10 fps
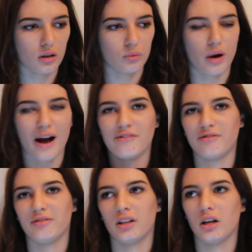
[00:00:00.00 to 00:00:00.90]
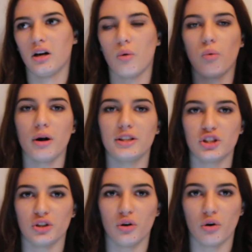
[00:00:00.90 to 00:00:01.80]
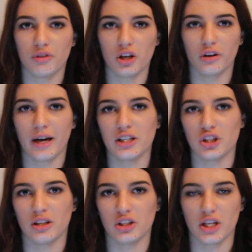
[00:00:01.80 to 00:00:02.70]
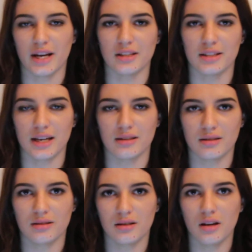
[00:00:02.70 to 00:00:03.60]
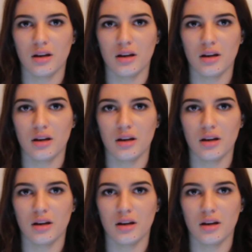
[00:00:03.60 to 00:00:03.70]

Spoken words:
we'll have a wide shot of the location that she has her test